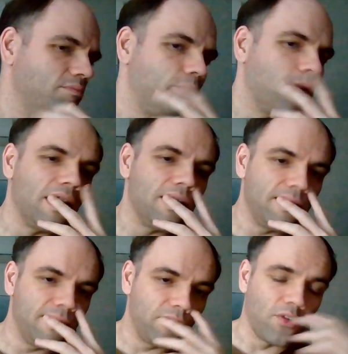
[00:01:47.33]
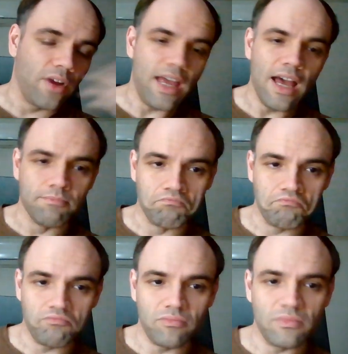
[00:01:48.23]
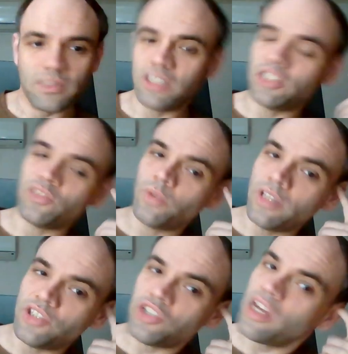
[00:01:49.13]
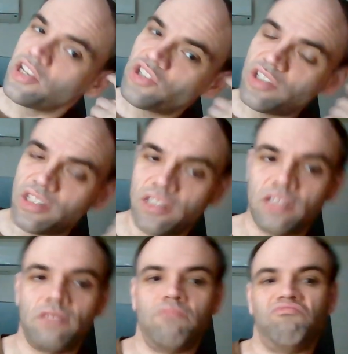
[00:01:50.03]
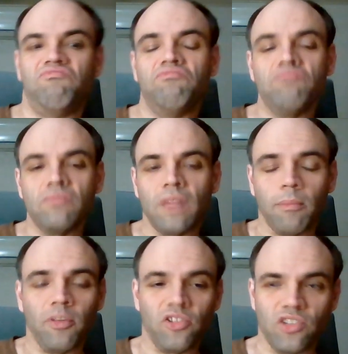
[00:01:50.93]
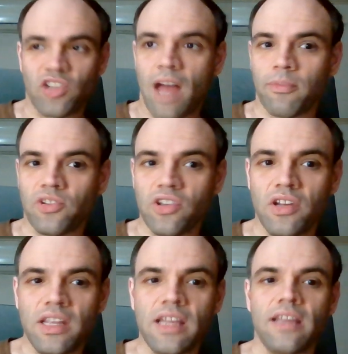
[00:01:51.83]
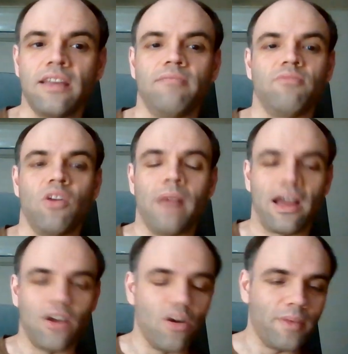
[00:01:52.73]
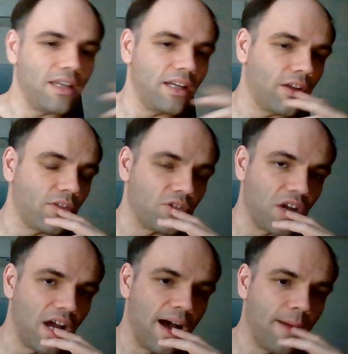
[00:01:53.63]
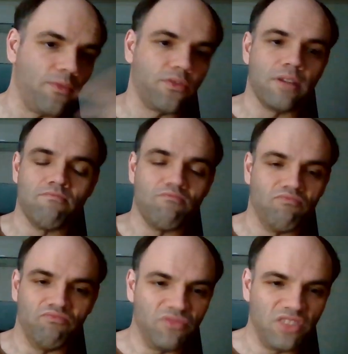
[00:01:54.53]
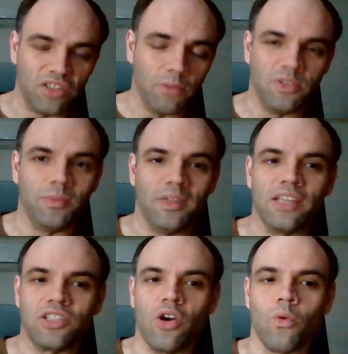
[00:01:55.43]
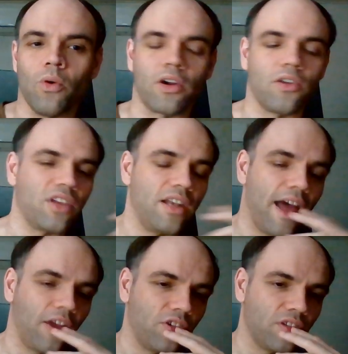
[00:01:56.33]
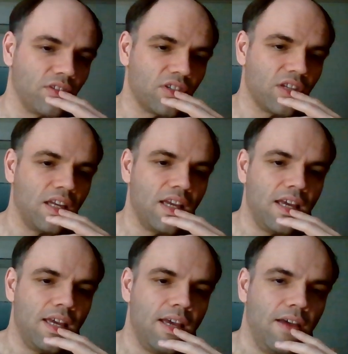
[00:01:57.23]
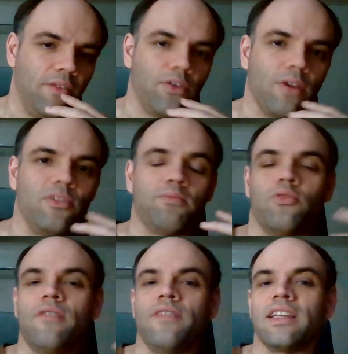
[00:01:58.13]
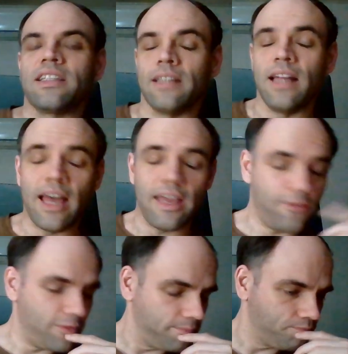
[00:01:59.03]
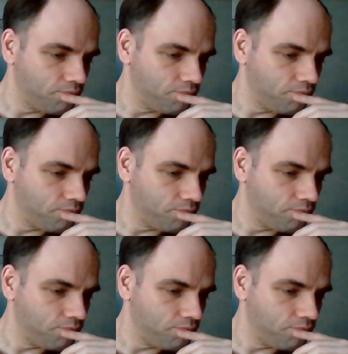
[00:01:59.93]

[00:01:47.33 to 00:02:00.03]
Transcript: But for him, this is really just a business opportunity. He can go back home. He can get another job from, presumably he has coworkers, connections from his previous life.